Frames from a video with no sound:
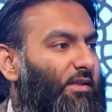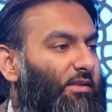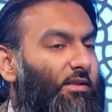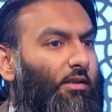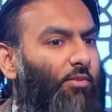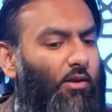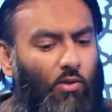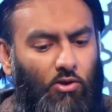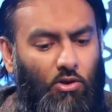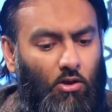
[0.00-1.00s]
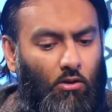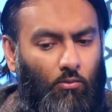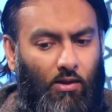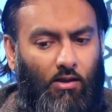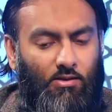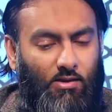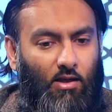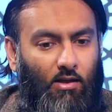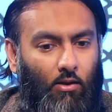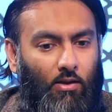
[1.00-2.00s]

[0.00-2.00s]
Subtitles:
Is this something which we can say now